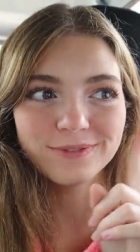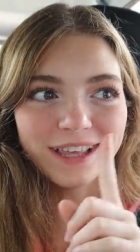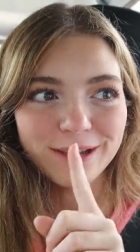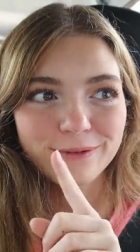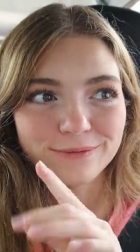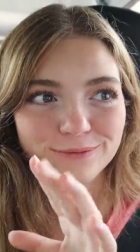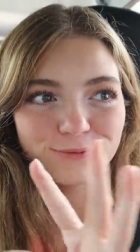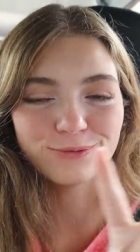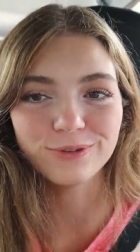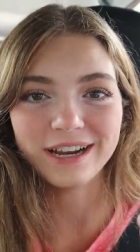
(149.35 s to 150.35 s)
like
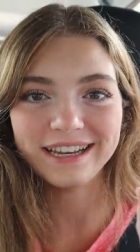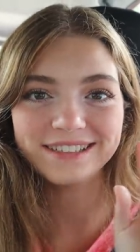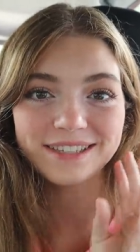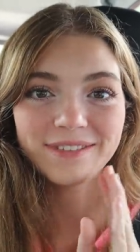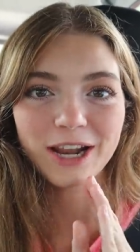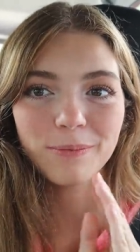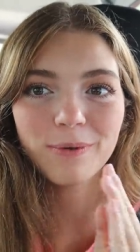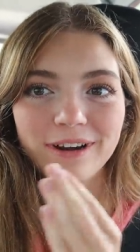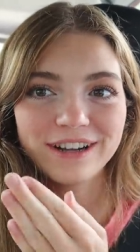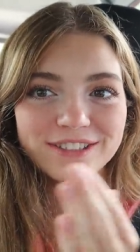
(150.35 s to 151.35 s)
radius of the
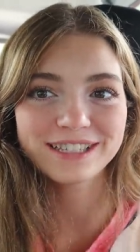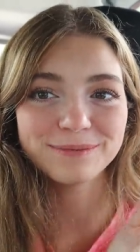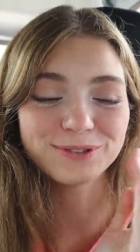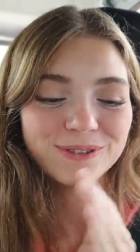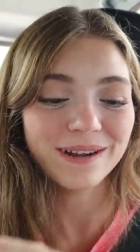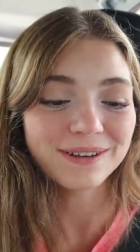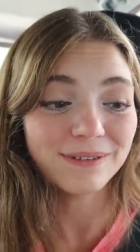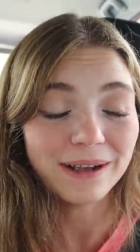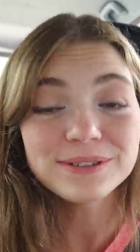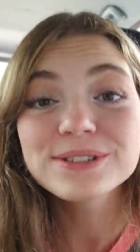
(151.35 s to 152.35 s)
airport and I just kept driving
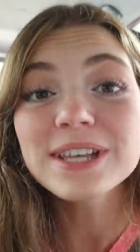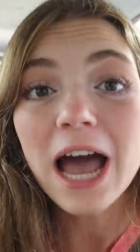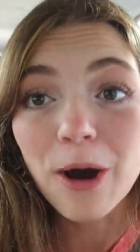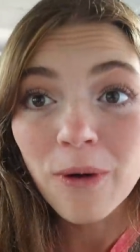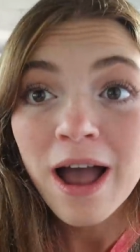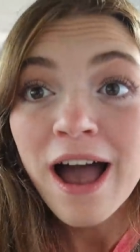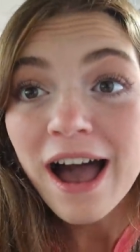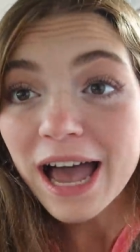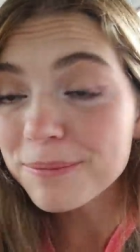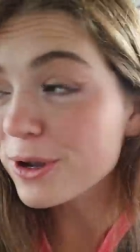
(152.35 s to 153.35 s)
around. So
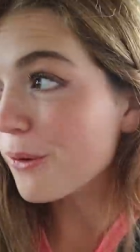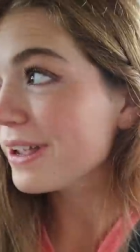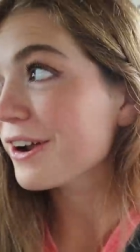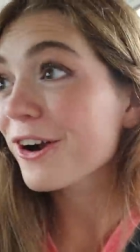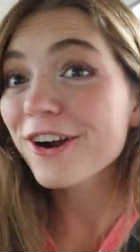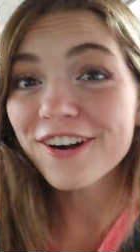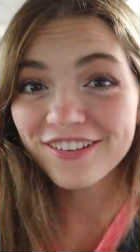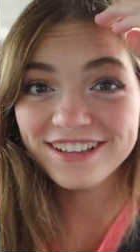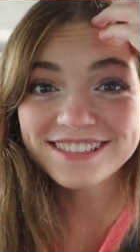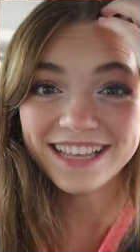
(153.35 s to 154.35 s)
I'm going
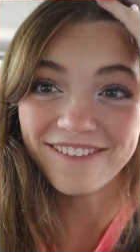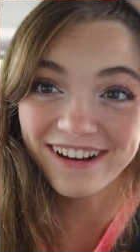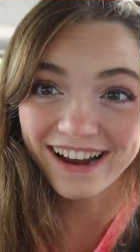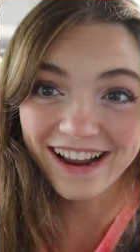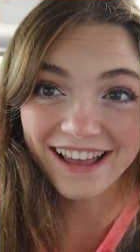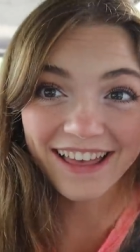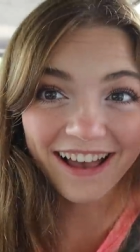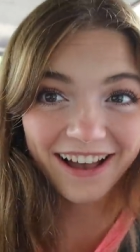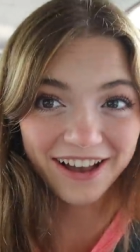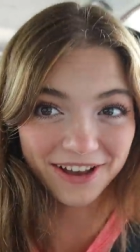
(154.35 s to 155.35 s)
early so that way
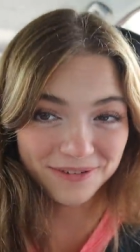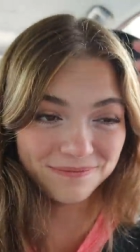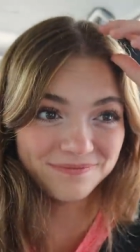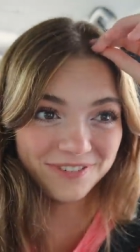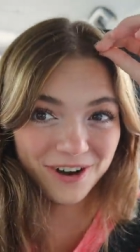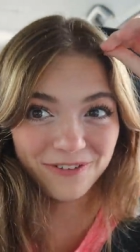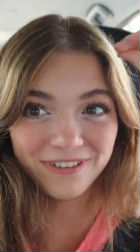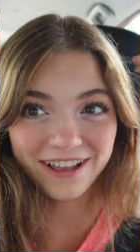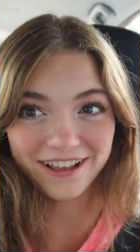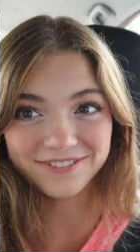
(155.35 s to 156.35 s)
um,
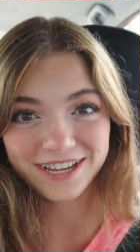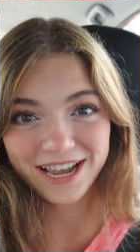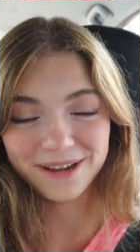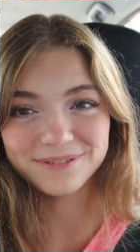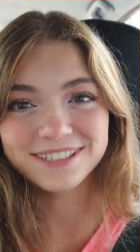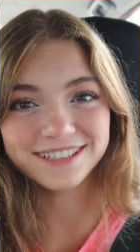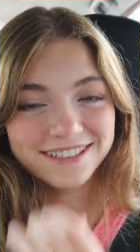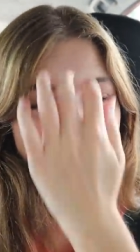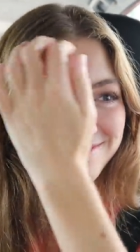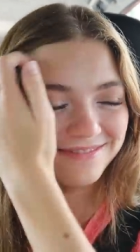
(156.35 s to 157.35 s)
hopefully I'll have time
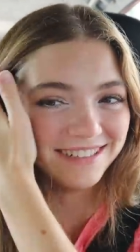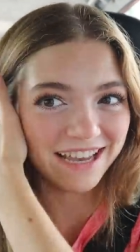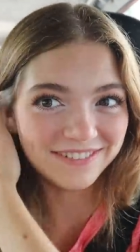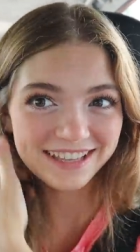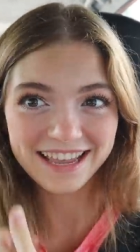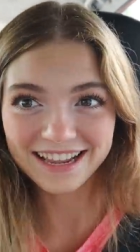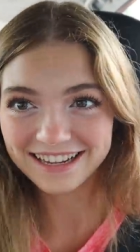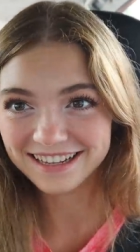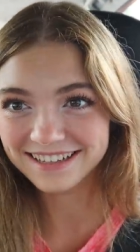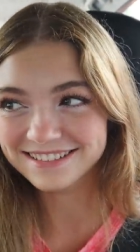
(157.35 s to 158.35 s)
to
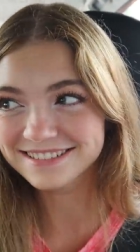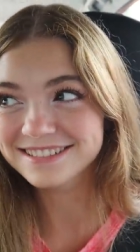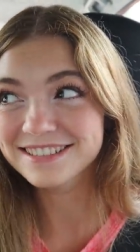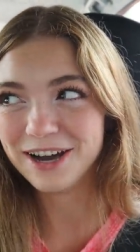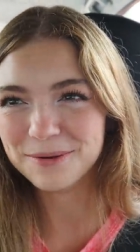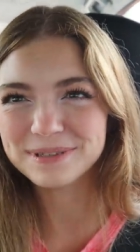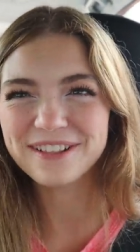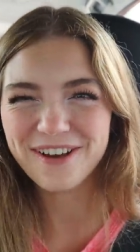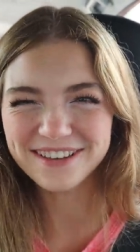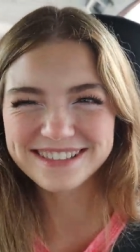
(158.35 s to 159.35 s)
navigate and not be
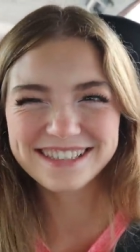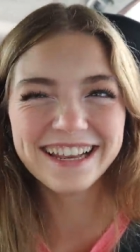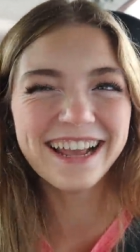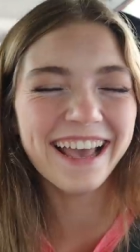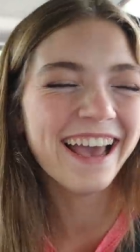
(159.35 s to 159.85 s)
lost.